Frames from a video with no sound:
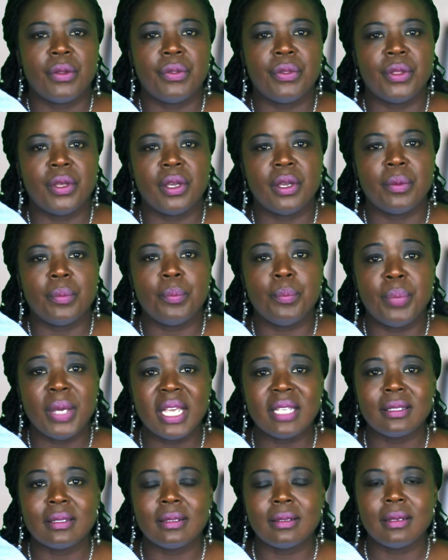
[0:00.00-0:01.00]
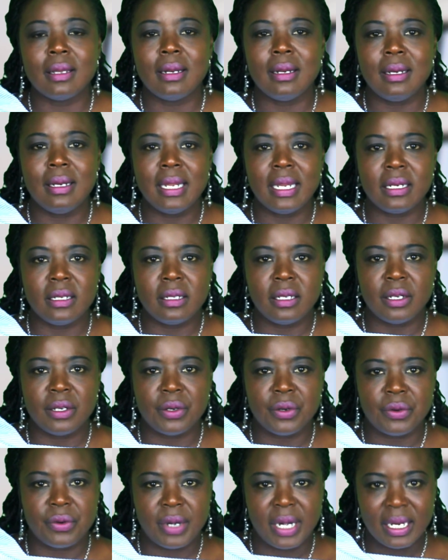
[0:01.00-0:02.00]
the best
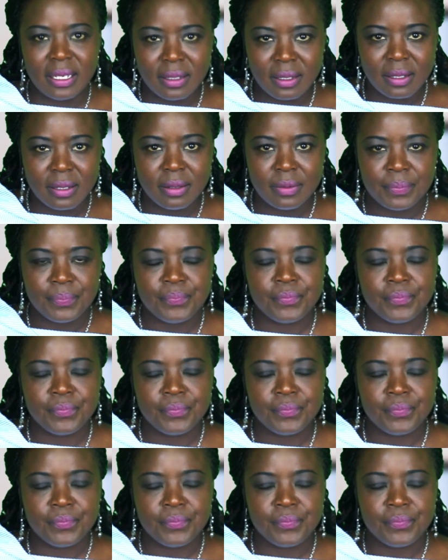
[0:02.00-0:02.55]
lending rate,